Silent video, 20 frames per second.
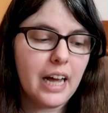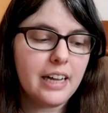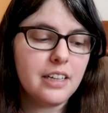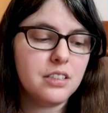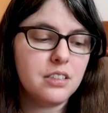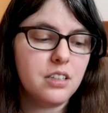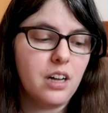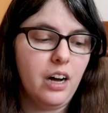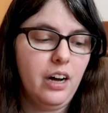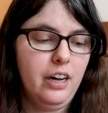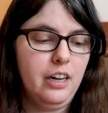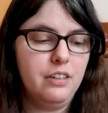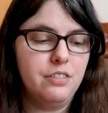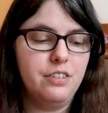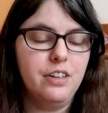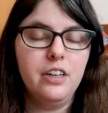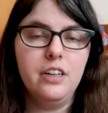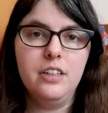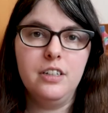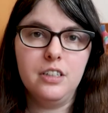less
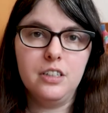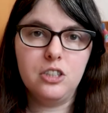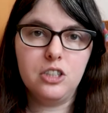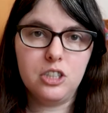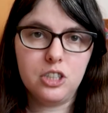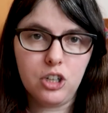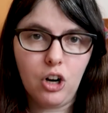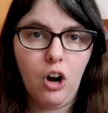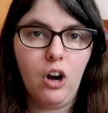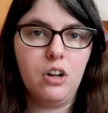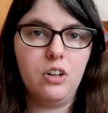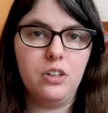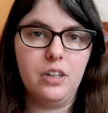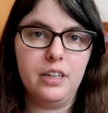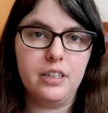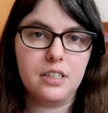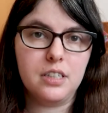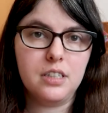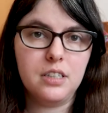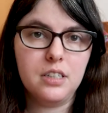of
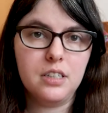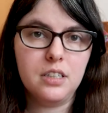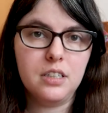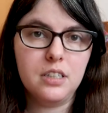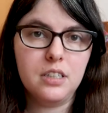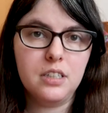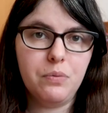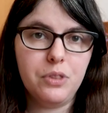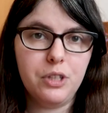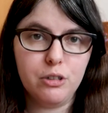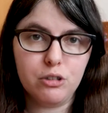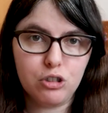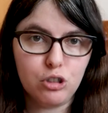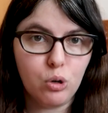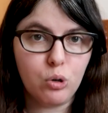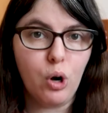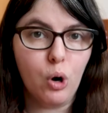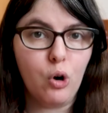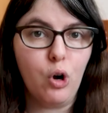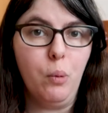chocolate. There's
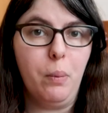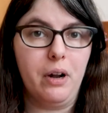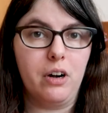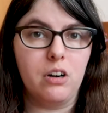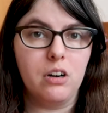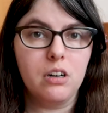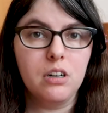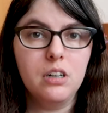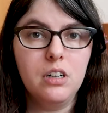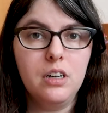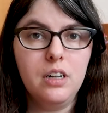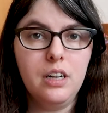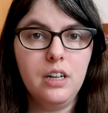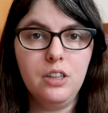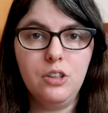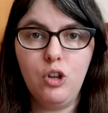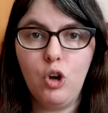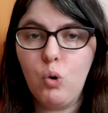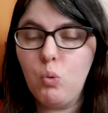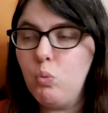no cocoa butter.
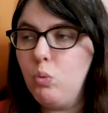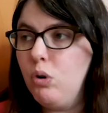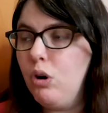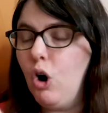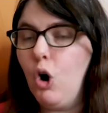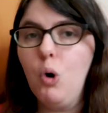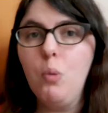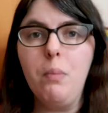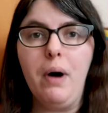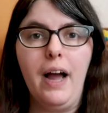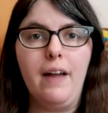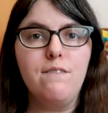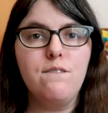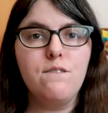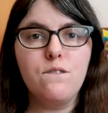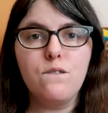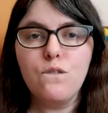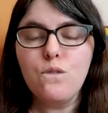No, oh my,